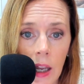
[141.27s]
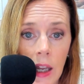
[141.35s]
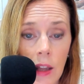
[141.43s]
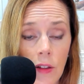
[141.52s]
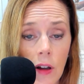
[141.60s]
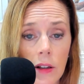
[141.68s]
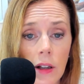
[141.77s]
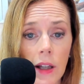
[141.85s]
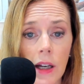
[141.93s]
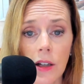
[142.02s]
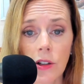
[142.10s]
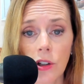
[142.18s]
He thought the
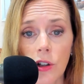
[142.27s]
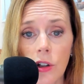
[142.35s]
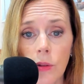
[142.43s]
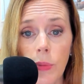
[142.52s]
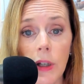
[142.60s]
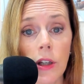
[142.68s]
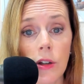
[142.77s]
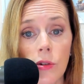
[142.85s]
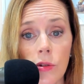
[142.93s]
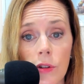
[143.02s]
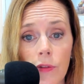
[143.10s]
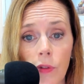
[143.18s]
land could be
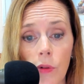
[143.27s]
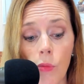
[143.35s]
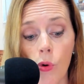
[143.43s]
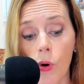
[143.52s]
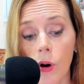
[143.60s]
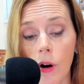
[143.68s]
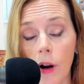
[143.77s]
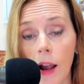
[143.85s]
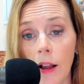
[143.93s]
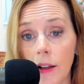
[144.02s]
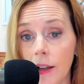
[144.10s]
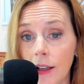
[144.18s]
used for more
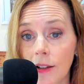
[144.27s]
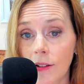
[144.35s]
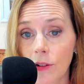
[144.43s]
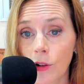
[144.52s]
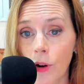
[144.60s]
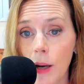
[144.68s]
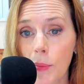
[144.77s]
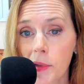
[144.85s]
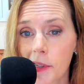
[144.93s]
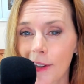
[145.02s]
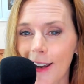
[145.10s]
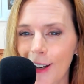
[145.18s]
elegant
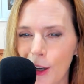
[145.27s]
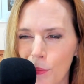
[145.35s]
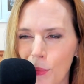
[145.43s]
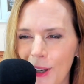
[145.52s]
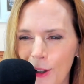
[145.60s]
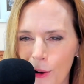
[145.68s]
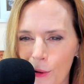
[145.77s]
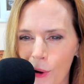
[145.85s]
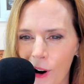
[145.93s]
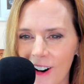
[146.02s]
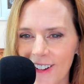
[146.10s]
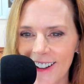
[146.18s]
grapes like Pinot
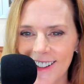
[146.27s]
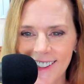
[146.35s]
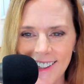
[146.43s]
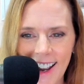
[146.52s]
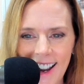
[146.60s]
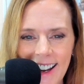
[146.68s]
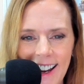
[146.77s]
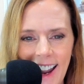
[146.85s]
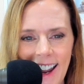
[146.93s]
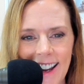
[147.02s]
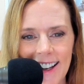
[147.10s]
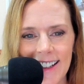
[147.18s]
Noir, let's say,
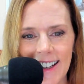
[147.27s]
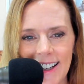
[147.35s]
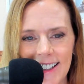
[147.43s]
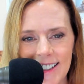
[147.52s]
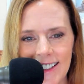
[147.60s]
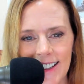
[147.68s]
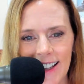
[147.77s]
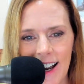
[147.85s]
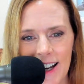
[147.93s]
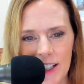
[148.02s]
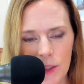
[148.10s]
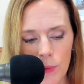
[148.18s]
and it didn't
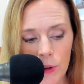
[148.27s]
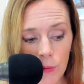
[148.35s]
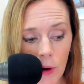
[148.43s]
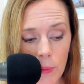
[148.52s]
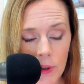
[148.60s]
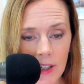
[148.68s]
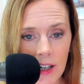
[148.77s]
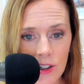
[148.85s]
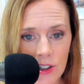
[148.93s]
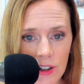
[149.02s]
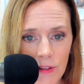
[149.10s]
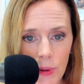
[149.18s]
last, but the
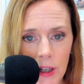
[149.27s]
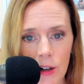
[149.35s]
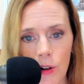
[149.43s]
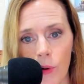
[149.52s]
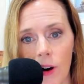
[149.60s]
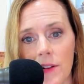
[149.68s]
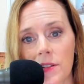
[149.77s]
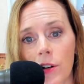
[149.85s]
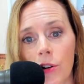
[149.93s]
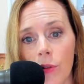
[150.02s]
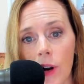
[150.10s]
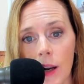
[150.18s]
reputation of Pinot Noir as a
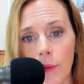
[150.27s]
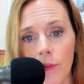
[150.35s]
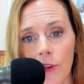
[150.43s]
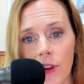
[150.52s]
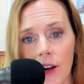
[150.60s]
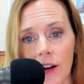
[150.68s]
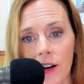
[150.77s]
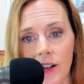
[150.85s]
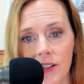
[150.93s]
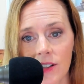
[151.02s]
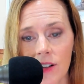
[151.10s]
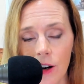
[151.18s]
grape for the
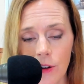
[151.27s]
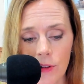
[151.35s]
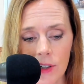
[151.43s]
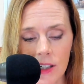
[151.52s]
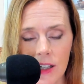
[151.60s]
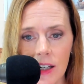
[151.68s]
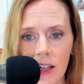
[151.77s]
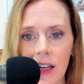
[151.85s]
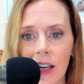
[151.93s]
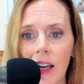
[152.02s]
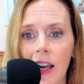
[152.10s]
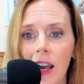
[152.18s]
aristocracy